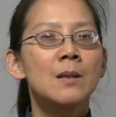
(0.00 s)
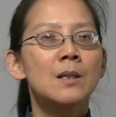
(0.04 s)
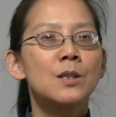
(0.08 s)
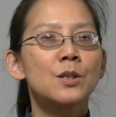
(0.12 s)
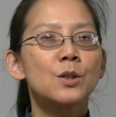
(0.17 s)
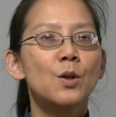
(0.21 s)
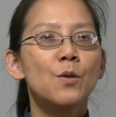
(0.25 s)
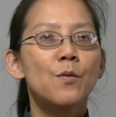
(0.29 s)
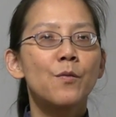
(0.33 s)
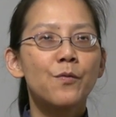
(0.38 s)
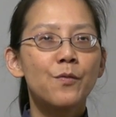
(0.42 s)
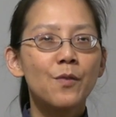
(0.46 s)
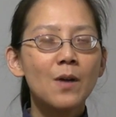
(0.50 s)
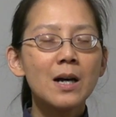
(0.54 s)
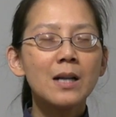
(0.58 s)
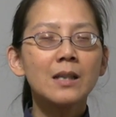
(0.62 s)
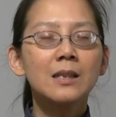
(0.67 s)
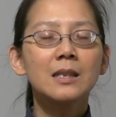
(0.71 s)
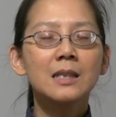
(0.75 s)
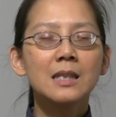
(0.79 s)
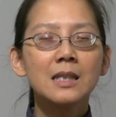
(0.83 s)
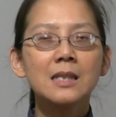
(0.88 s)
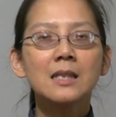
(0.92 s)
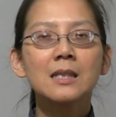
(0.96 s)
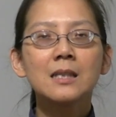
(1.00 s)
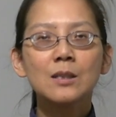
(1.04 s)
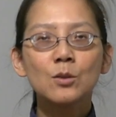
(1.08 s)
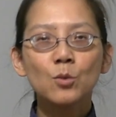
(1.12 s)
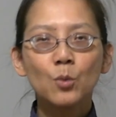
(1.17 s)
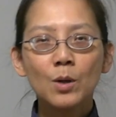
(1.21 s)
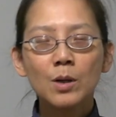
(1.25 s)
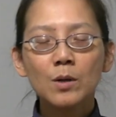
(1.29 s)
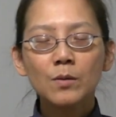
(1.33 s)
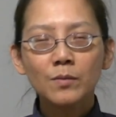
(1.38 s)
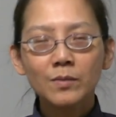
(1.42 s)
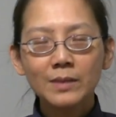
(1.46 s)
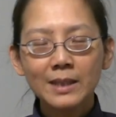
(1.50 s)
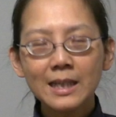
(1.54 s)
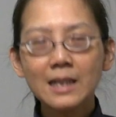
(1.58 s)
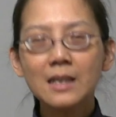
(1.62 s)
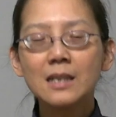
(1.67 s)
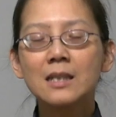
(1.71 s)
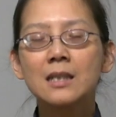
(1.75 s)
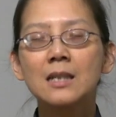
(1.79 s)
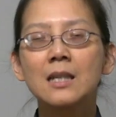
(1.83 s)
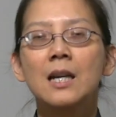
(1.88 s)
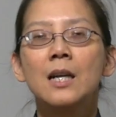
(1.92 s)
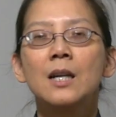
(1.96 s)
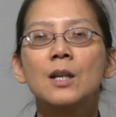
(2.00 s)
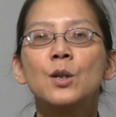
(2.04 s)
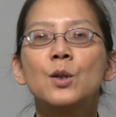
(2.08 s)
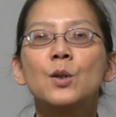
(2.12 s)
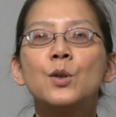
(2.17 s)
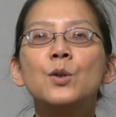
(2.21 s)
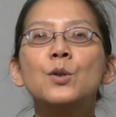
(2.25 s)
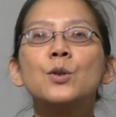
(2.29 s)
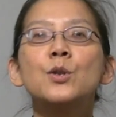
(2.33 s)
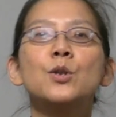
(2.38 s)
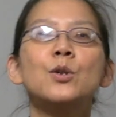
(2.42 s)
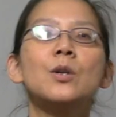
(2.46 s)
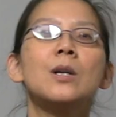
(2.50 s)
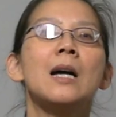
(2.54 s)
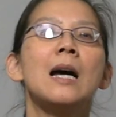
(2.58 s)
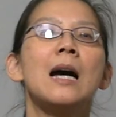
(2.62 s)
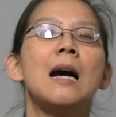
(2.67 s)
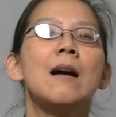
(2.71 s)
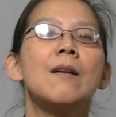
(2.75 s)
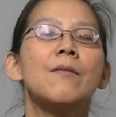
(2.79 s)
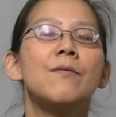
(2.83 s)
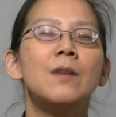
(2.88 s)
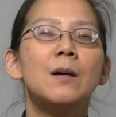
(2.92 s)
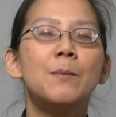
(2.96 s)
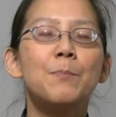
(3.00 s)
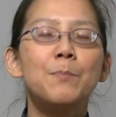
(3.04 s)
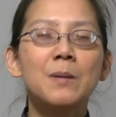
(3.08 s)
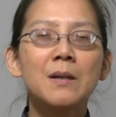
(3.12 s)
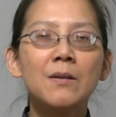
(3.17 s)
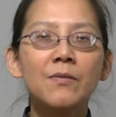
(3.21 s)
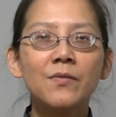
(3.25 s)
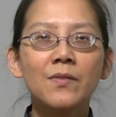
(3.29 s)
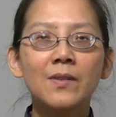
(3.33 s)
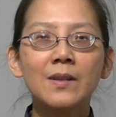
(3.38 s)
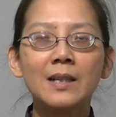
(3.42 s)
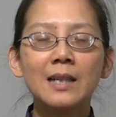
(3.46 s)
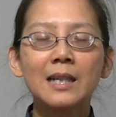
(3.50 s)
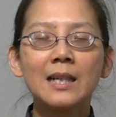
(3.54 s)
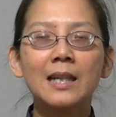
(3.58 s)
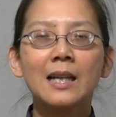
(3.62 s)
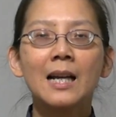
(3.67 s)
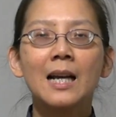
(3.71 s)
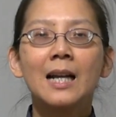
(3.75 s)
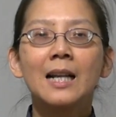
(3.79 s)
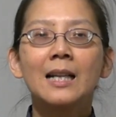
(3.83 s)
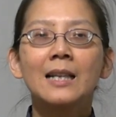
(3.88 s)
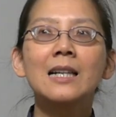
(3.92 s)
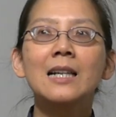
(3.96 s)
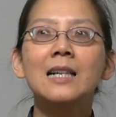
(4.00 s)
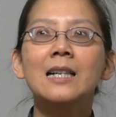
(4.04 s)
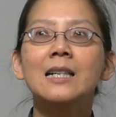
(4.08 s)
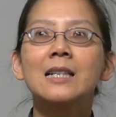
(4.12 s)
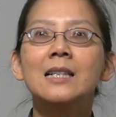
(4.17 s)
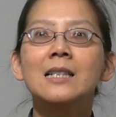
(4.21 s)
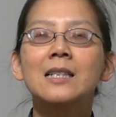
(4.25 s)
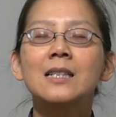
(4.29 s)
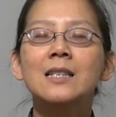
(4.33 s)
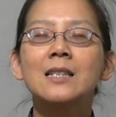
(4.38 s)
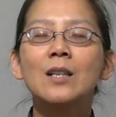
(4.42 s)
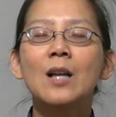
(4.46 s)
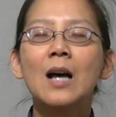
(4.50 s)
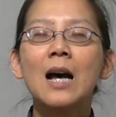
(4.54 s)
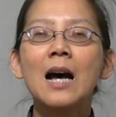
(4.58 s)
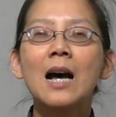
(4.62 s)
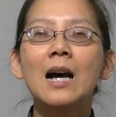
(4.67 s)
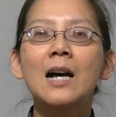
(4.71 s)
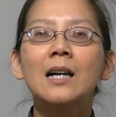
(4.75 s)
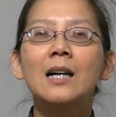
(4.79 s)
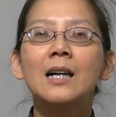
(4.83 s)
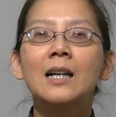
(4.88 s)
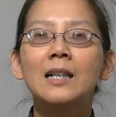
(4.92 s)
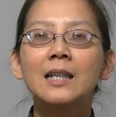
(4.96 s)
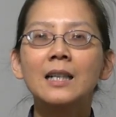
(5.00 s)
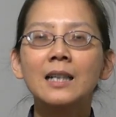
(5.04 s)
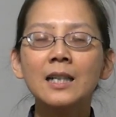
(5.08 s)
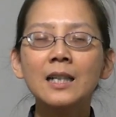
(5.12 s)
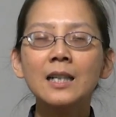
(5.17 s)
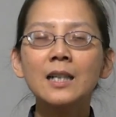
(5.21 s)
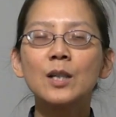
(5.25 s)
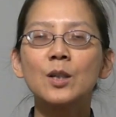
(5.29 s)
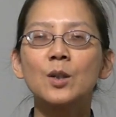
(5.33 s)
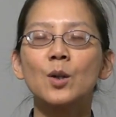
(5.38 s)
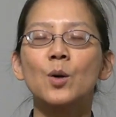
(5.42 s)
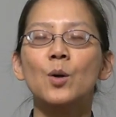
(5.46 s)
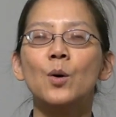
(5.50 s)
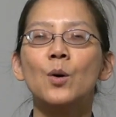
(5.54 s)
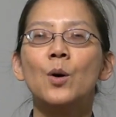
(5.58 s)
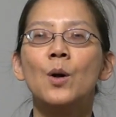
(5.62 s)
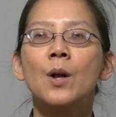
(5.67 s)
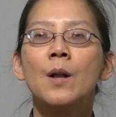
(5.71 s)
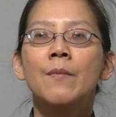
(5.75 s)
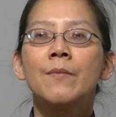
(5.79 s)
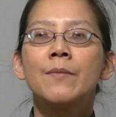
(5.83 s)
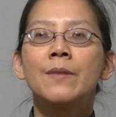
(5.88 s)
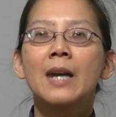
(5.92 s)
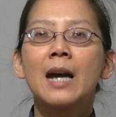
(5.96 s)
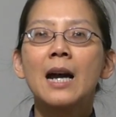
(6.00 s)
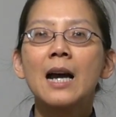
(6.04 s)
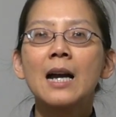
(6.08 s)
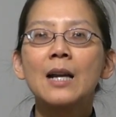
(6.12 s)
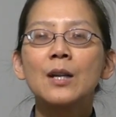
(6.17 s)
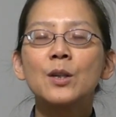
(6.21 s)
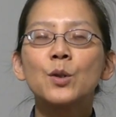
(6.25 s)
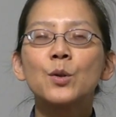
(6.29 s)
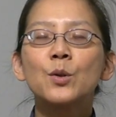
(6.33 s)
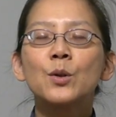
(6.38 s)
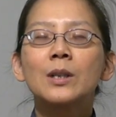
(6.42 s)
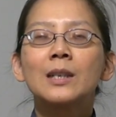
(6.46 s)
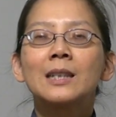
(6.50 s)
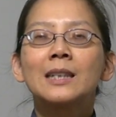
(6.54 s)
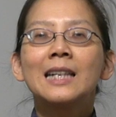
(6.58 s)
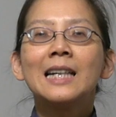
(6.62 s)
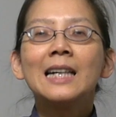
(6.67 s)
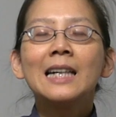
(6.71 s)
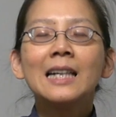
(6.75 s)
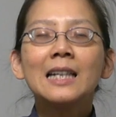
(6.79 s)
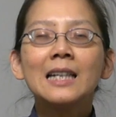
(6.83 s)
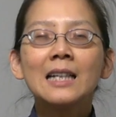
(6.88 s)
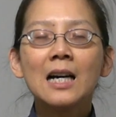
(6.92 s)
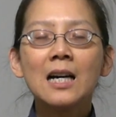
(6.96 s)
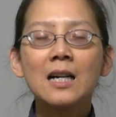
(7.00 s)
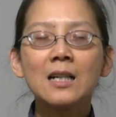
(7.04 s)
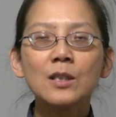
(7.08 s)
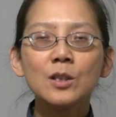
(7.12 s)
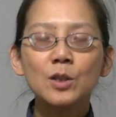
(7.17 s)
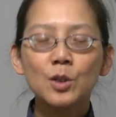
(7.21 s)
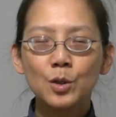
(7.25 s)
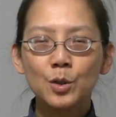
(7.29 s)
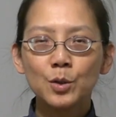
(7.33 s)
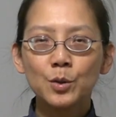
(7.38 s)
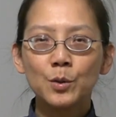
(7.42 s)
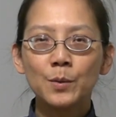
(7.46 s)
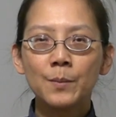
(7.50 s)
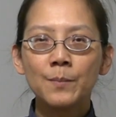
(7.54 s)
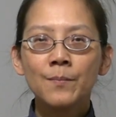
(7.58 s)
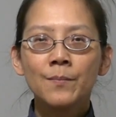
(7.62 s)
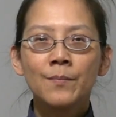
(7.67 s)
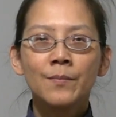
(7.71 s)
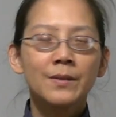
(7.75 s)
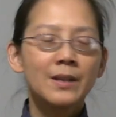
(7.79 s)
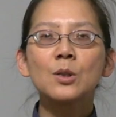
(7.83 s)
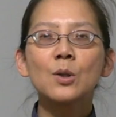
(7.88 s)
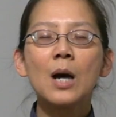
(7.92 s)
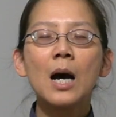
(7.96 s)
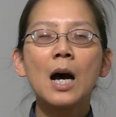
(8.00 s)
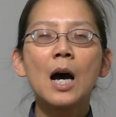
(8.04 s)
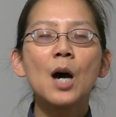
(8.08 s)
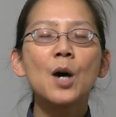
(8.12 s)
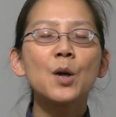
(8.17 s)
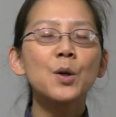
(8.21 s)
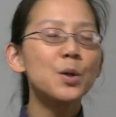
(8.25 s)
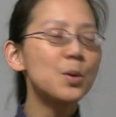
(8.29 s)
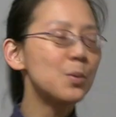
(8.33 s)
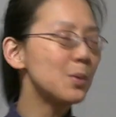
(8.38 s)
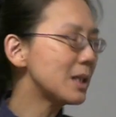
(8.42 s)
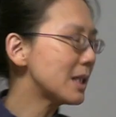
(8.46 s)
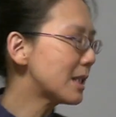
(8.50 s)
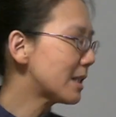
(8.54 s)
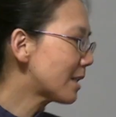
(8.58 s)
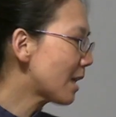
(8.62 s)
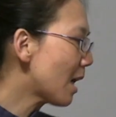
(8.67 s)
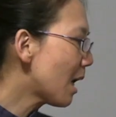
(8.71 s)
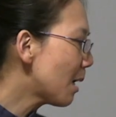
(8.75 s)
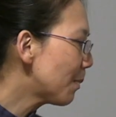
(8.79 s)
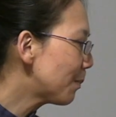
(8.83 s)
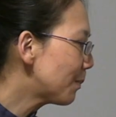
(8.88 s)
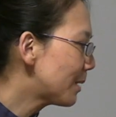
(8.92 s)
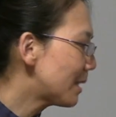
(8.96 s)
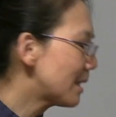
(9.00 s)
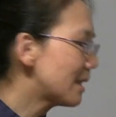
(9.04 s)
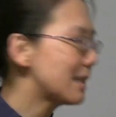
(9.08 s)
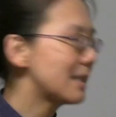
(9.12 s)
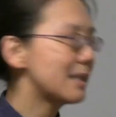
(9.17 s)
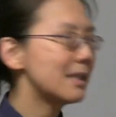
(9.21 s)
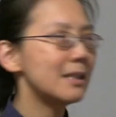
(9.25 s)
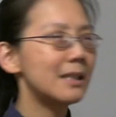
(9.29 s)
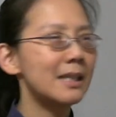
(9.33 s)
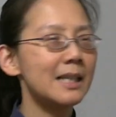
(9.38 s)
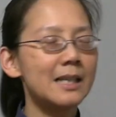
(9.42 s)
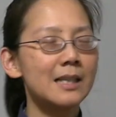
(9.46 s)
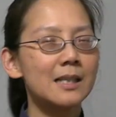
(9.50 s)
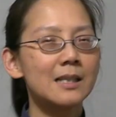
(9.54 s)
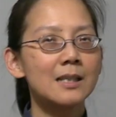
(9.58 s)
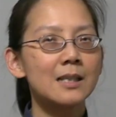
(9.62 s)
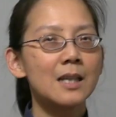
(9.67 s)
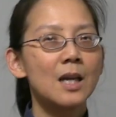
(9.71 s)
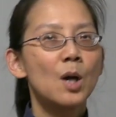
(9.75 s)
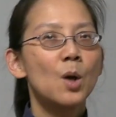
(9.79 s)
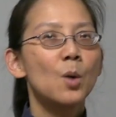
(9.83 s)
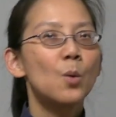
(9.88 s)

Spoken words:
So from these 12 links, you should have epiphany. There is not an ego that you're clinging onto. So how do we stop these links?